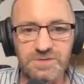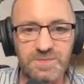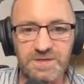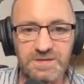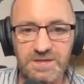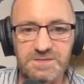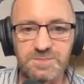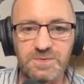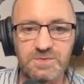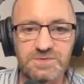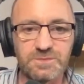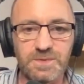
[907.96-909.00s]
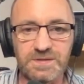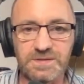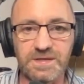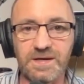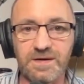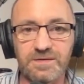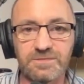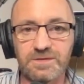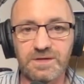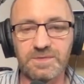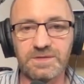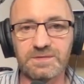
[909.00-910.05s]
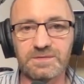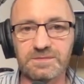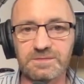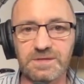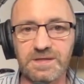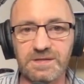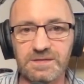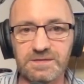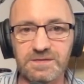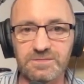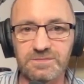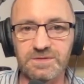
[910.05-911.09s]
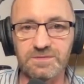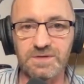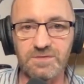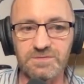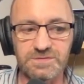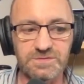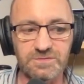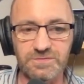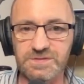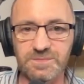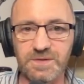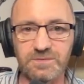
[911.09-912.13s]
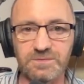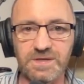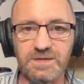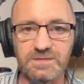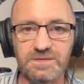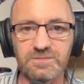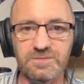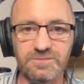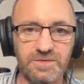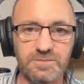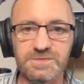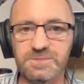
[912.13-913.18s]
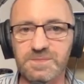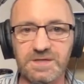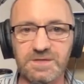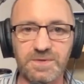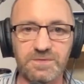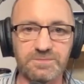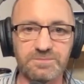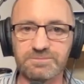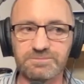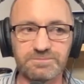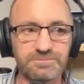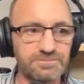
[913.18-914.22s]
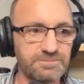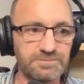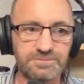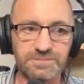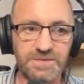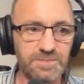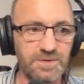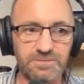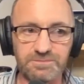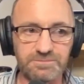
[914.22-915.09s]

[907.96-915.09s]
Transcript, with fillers: are being exposed for what they are. I mean, lately there there are horror stories about that. There are films made about about